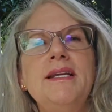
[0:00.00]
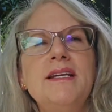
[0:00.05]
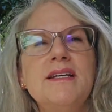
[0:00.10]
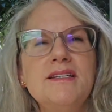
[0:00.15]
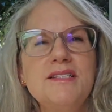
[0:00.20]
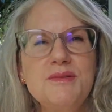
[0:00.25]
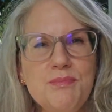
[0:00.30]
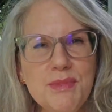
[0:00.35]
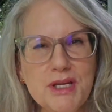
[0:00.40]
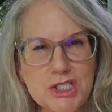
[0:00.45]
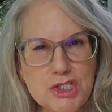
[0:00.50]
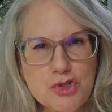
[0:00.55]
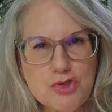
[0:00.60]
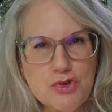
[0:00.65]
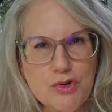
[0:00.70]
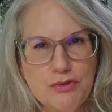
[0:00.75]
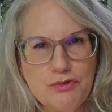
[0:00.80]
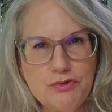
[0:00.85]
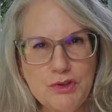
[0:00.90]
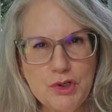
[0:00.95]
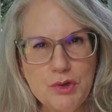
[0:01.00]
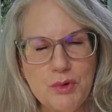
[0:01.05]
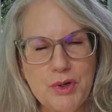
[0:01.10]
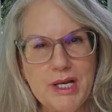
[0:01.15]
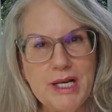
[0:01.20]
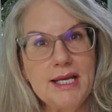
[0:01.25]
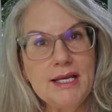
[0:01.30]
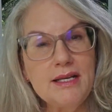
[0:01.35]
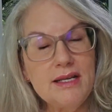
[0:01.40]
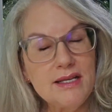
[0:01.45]
is menstrual
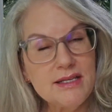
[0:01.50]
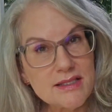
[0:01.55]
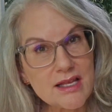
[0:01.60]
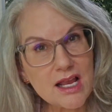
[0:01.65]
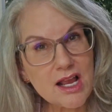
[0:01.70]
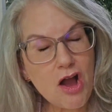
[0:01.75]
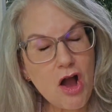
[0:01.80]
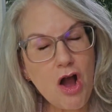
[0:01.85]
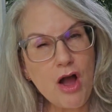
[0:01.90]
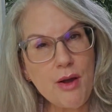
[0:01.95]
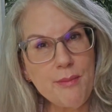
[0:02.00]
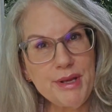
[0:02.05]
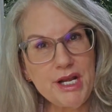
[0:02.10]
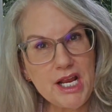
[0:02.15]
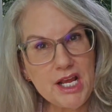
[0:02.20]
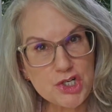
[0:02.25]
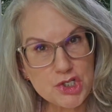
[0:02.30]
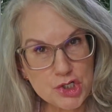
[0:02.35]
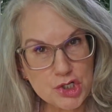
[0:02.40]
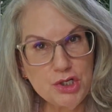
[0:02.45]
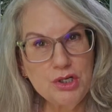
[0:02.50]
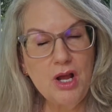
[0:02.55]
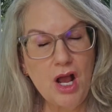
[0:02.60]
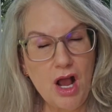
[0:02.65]
fluid? It is a combination